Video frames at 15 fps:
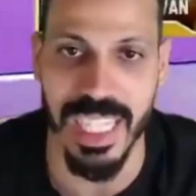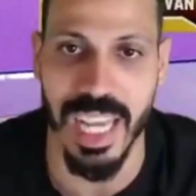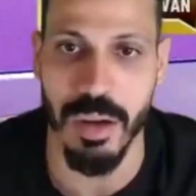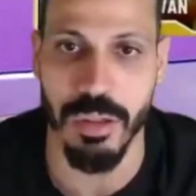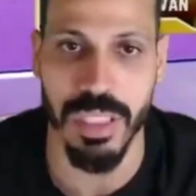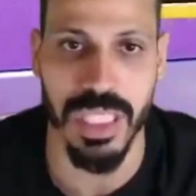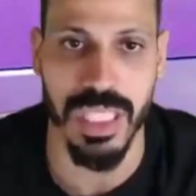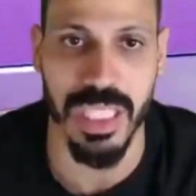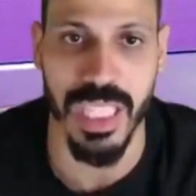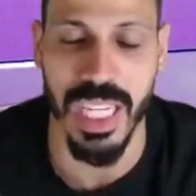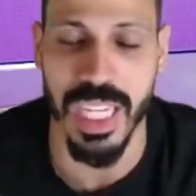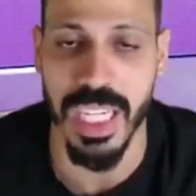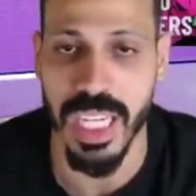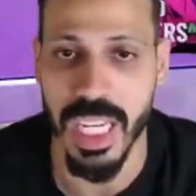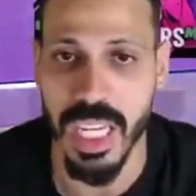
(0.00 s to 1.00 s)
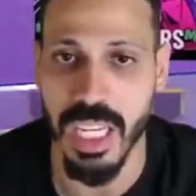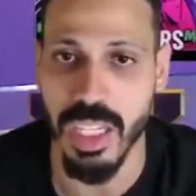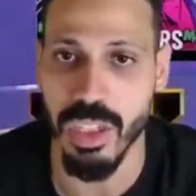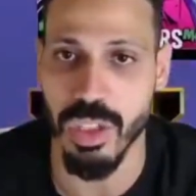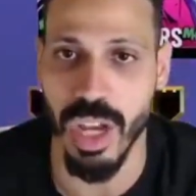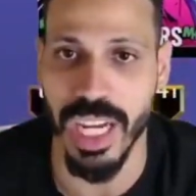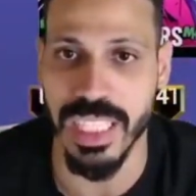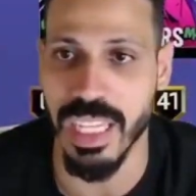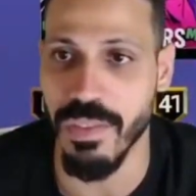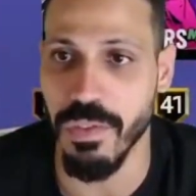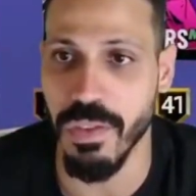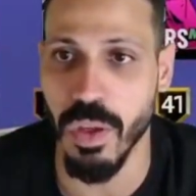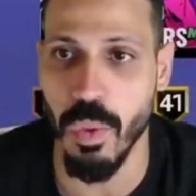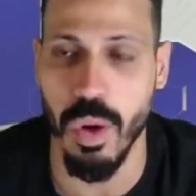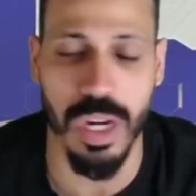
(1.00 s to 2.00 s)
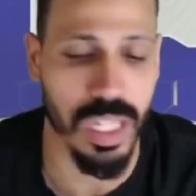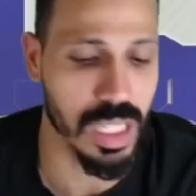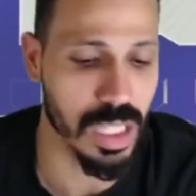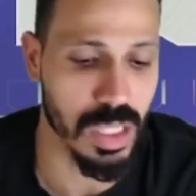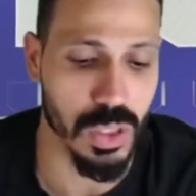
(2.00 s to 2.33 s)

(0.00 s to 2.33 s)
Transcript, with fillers: that was the thing. So I definitely want to